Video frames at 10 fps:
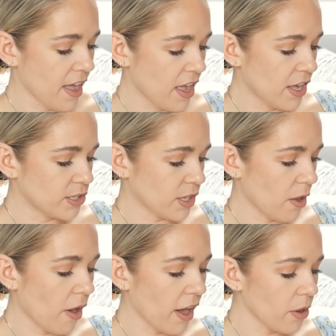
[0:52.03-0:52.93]

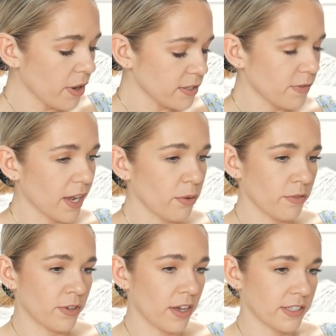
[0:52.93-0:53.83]
So I always feel like
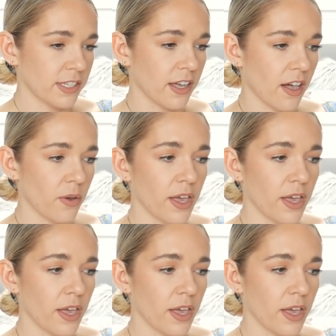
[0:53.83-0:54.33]
with Nasty Girl,